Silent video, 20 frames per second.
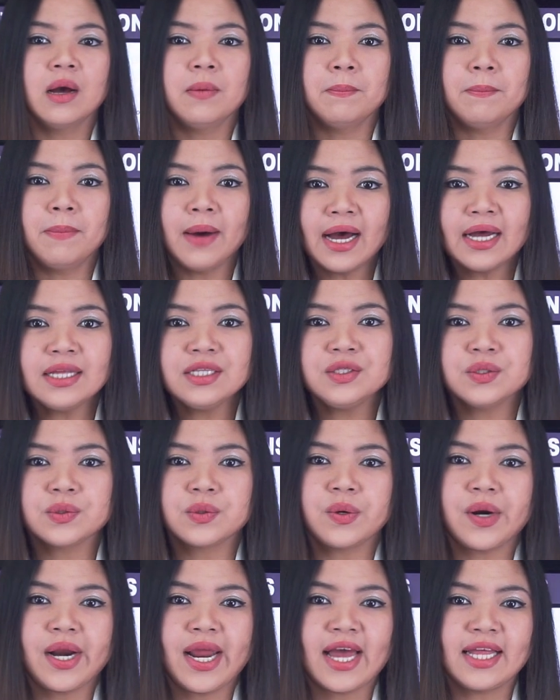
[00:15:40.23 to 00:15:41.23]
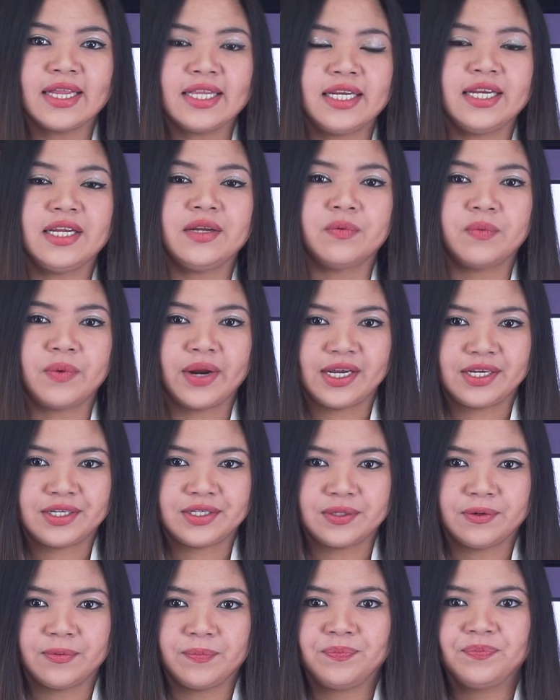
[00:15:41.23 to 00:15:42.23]
BUN to creatinine
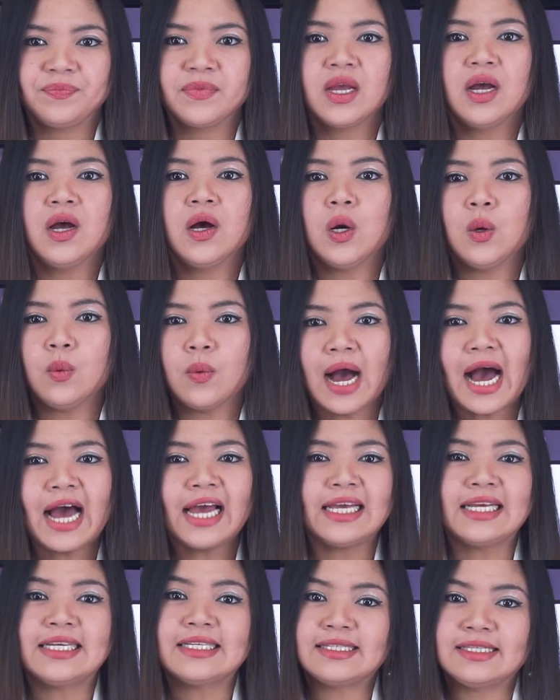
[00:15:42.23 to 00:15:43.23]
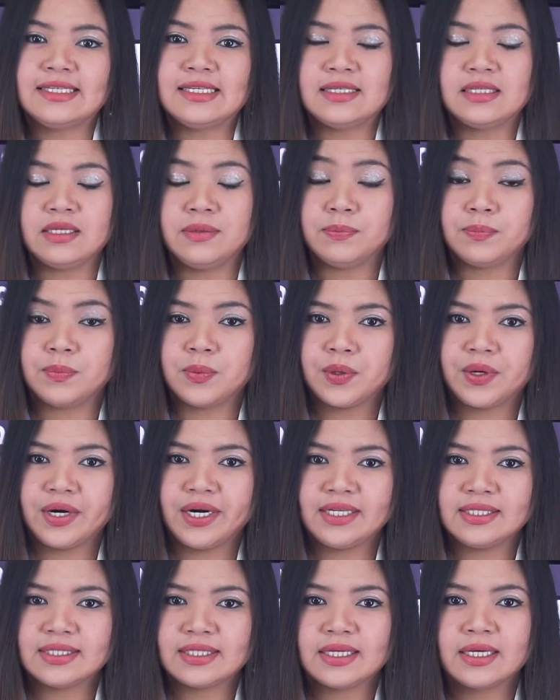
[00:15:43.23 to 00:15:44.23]
ratio. Why is this
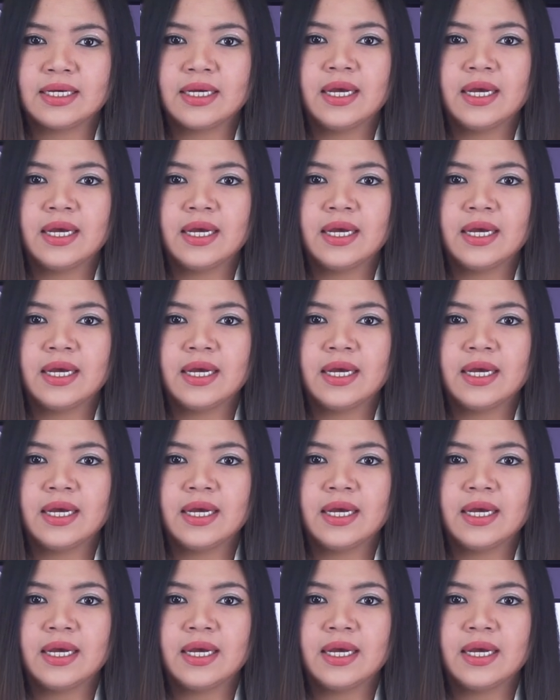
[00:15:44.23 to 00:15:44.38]
important?